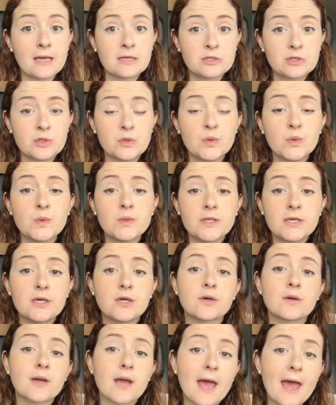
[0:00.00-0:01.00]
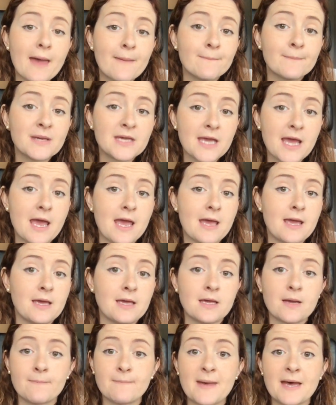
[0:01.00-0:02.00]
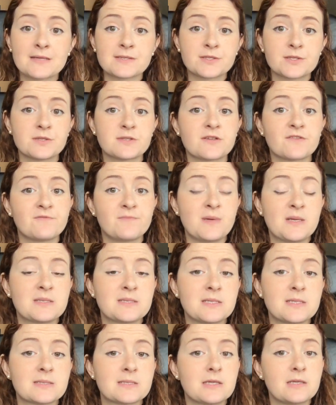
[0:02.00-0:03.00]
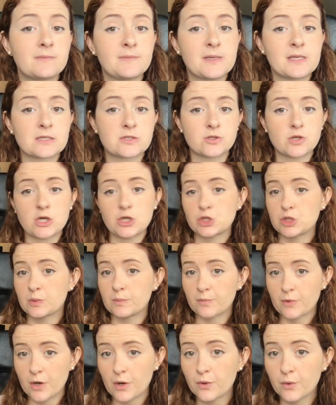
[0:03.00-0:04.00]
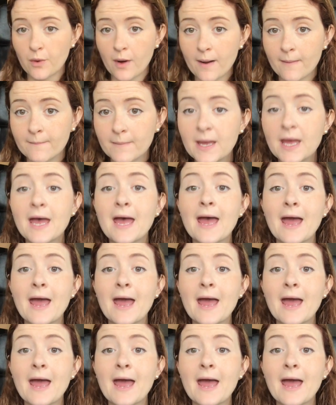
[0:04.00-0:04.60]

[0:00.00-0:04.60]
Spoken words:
2-year MBA, Masters of Business Administration program,